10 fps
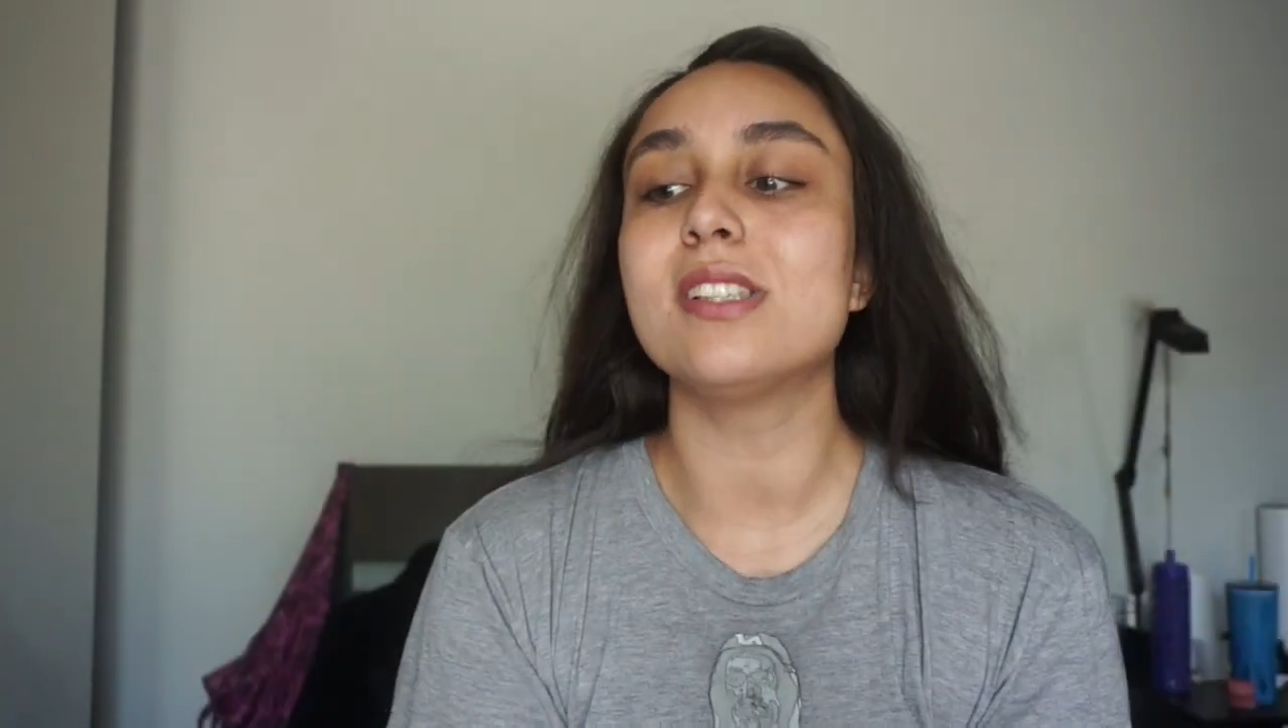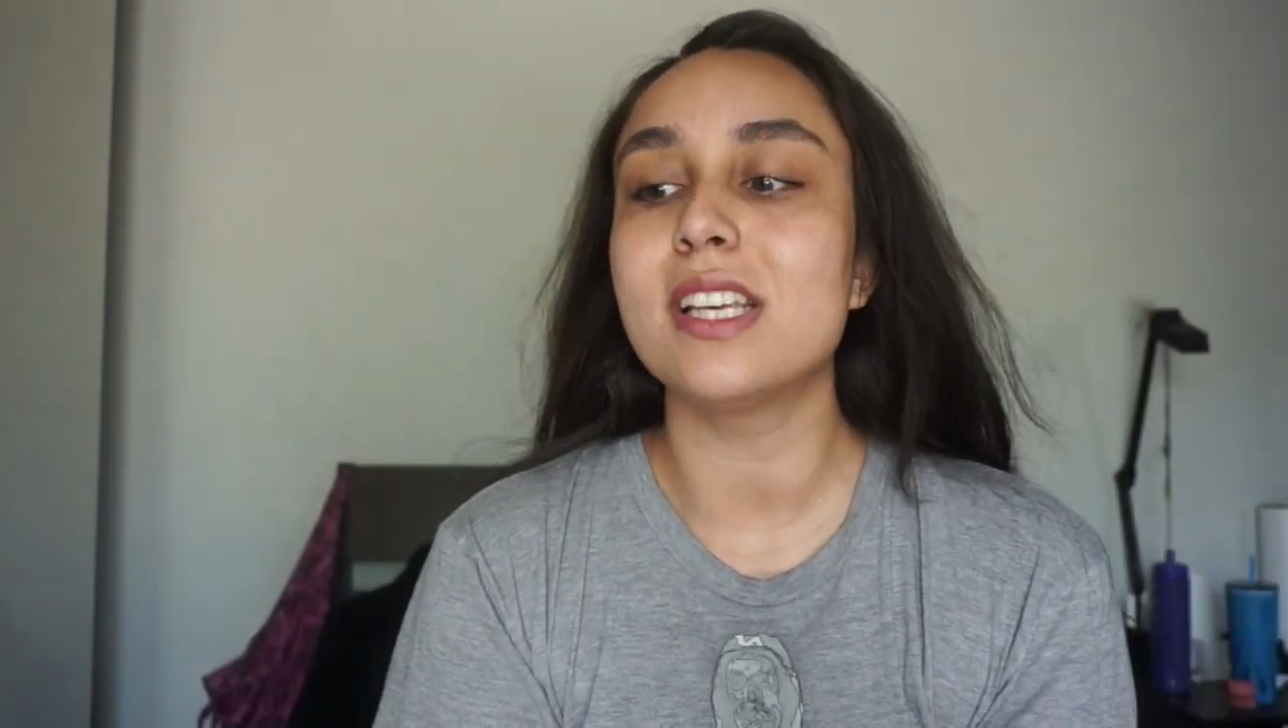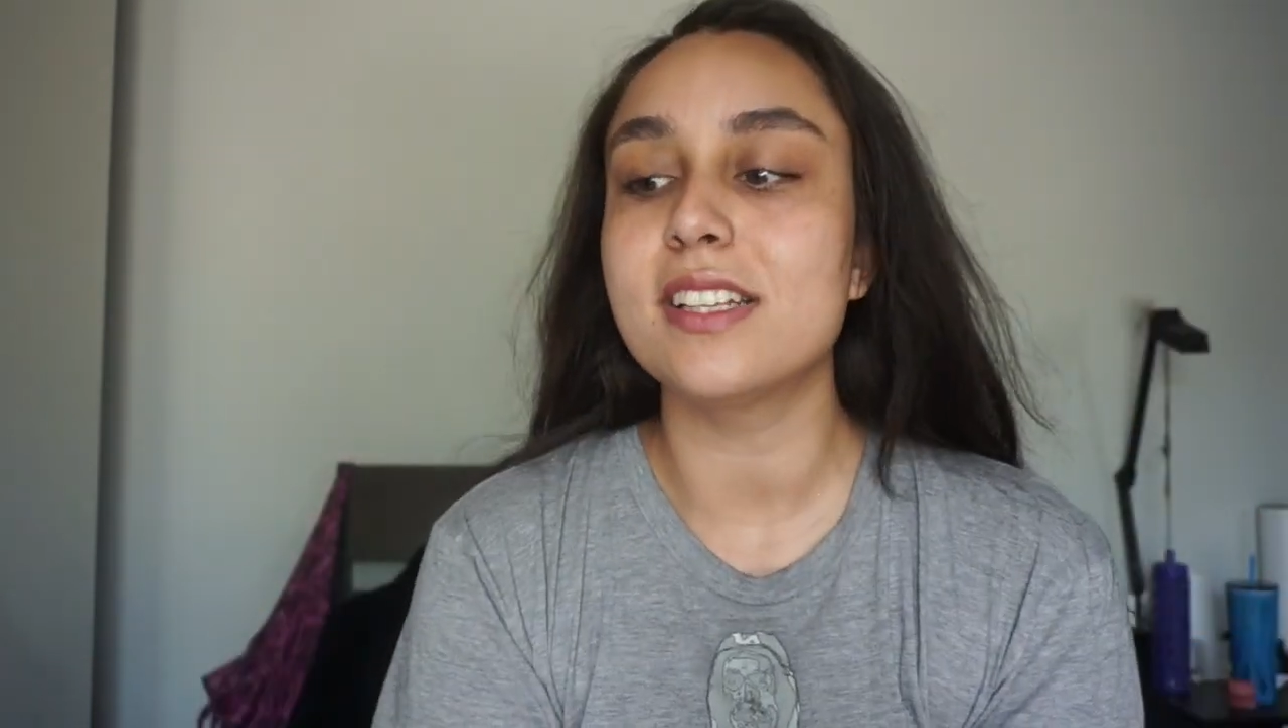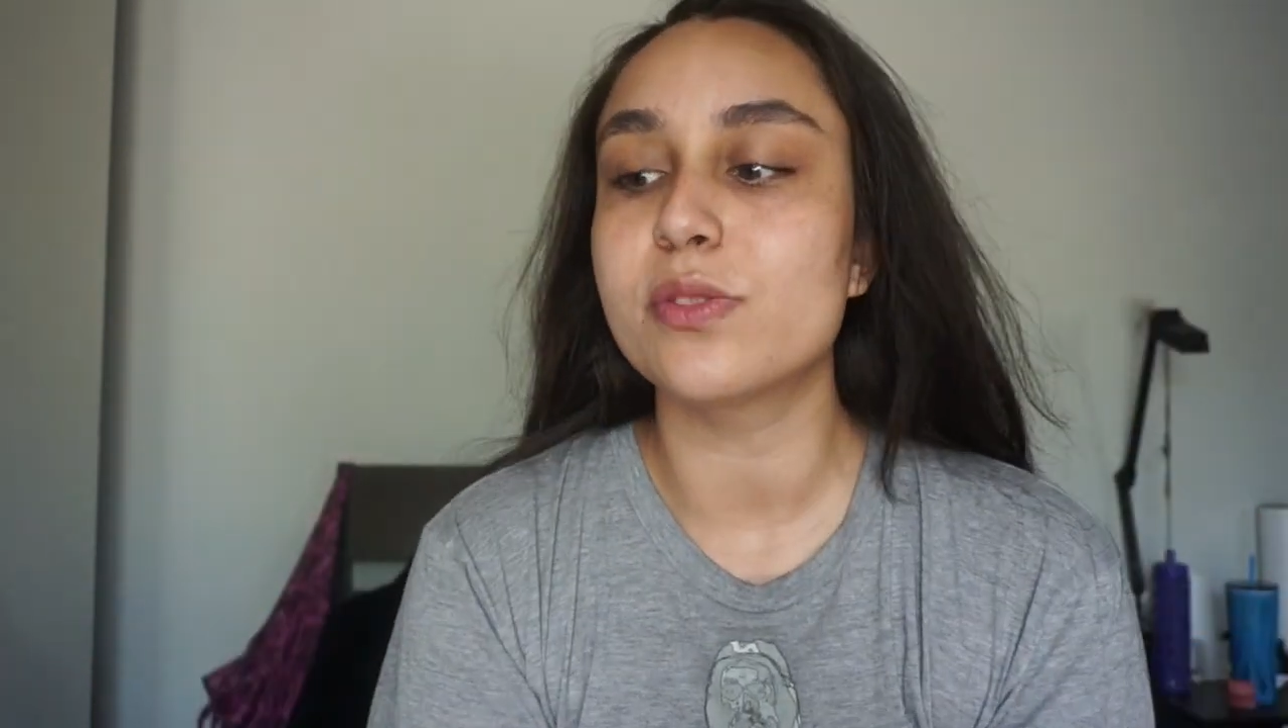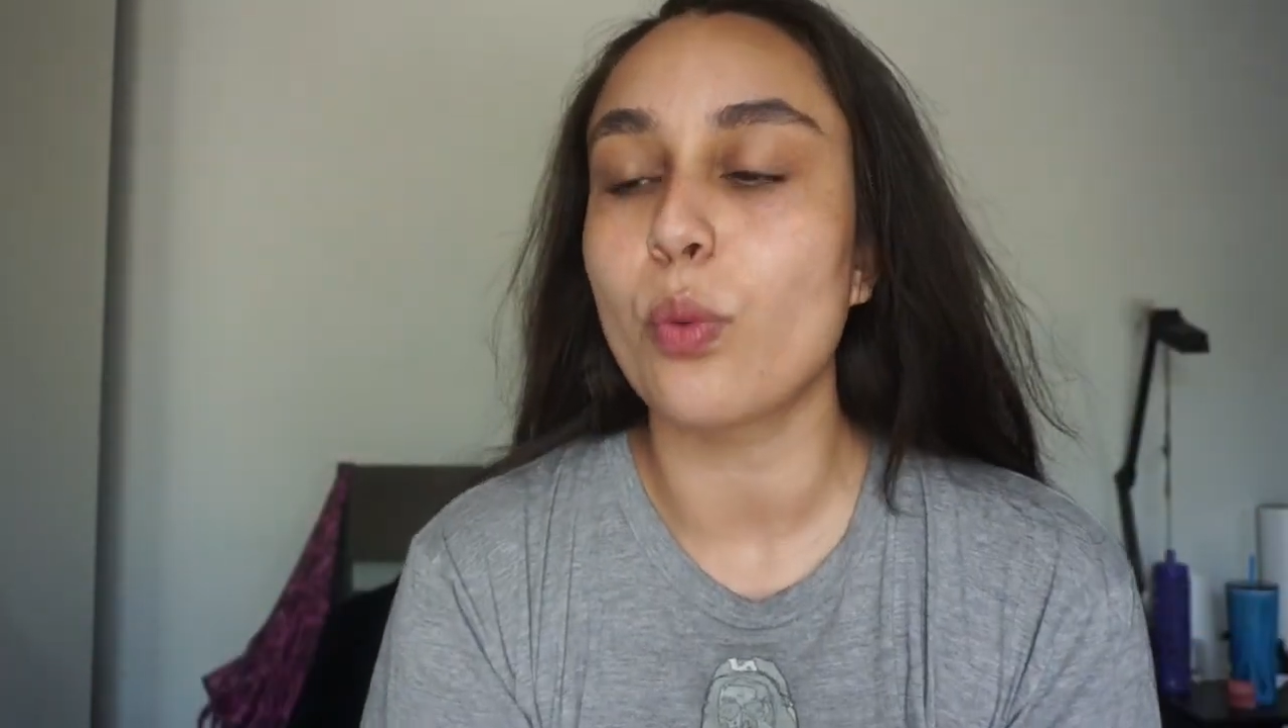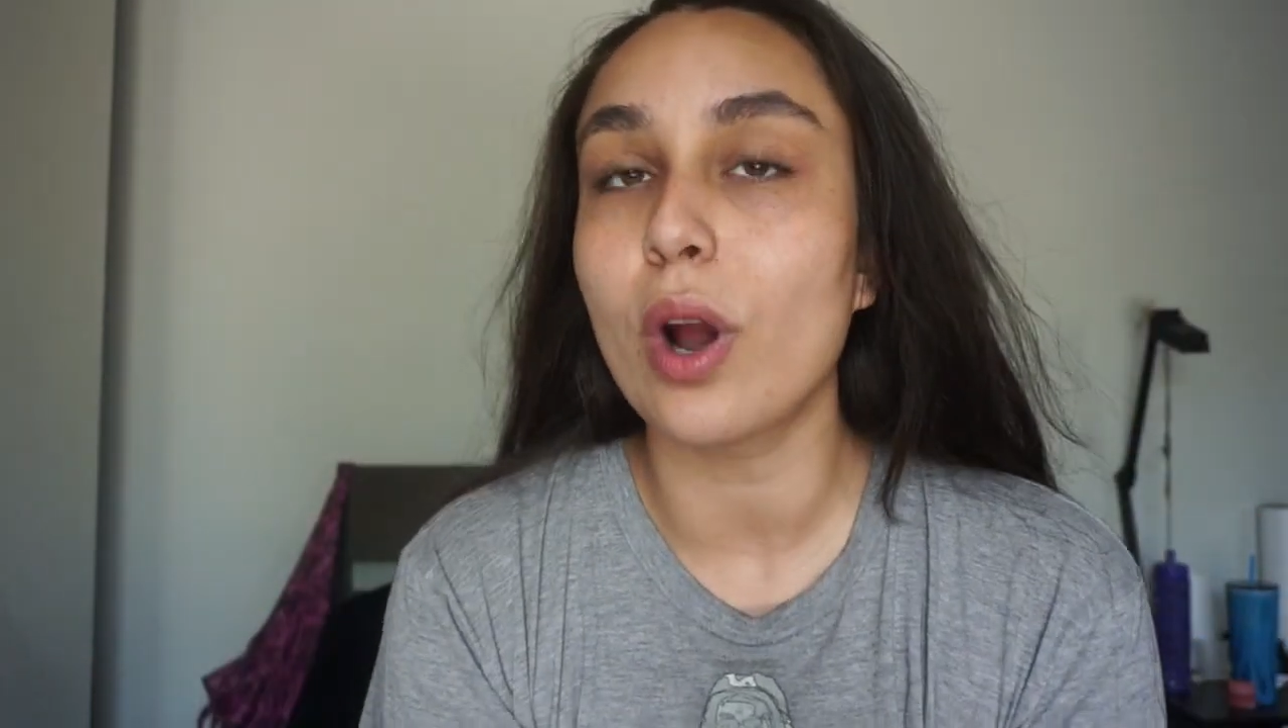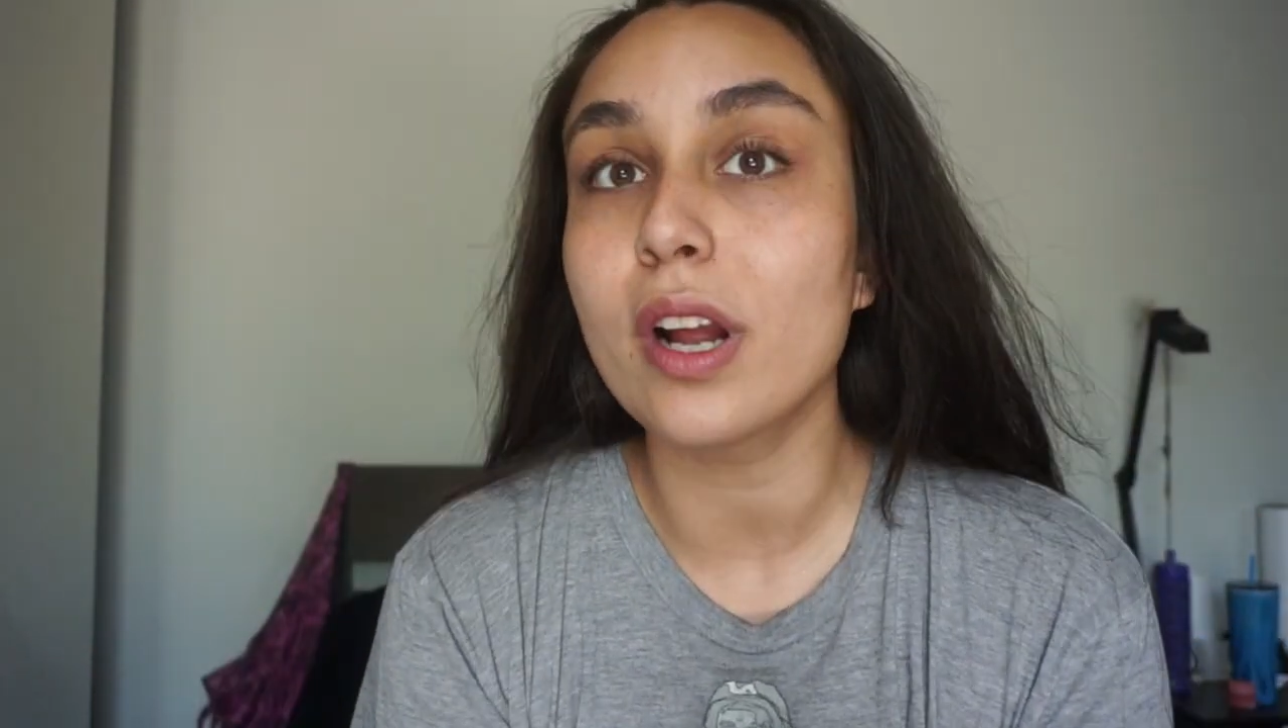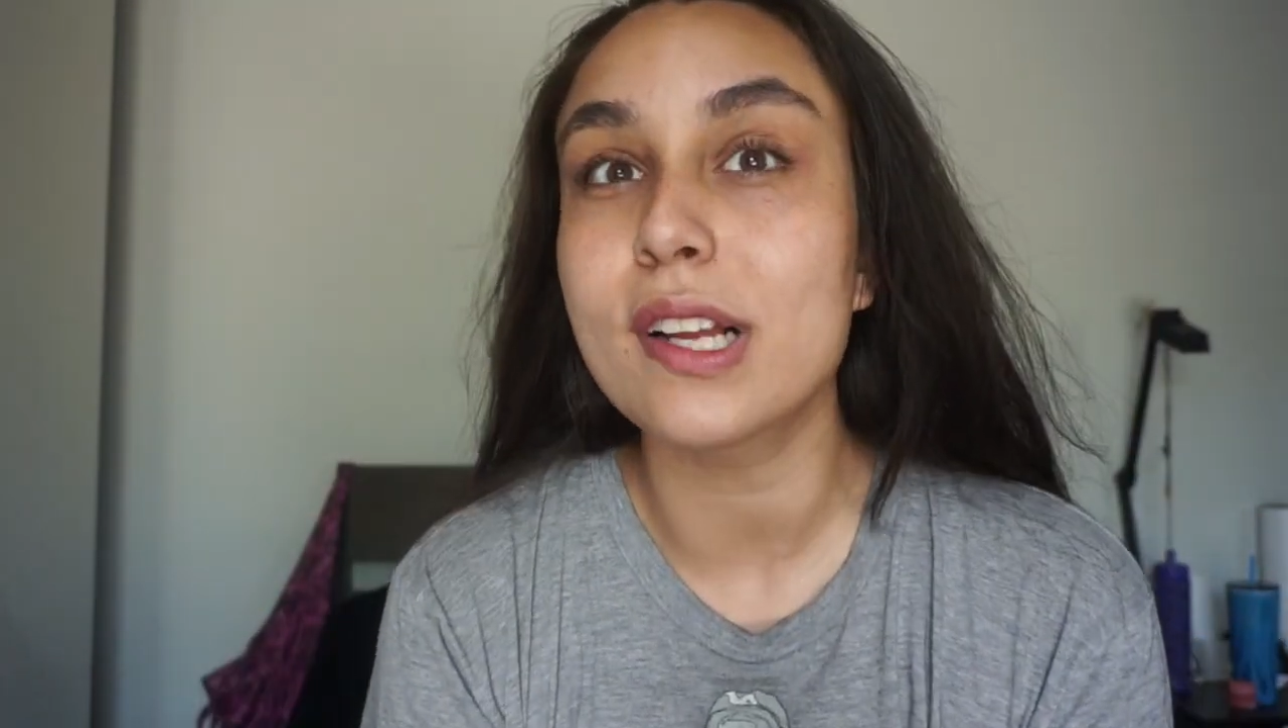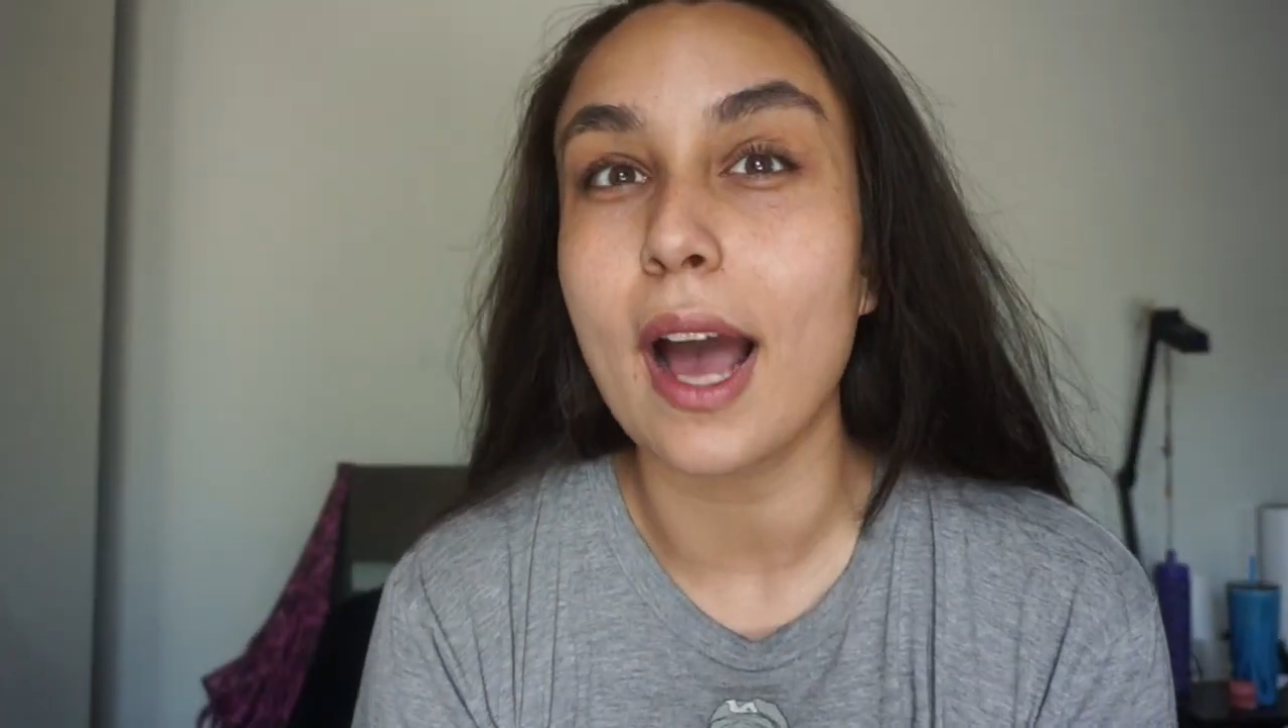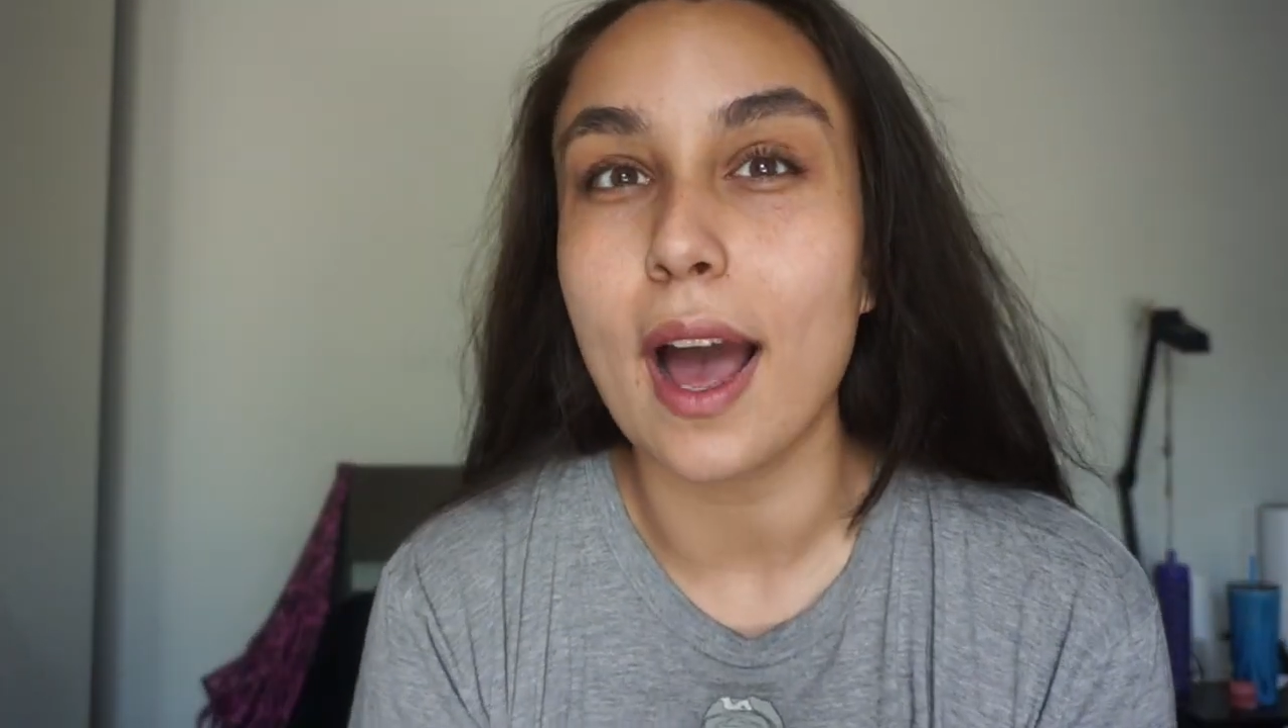things work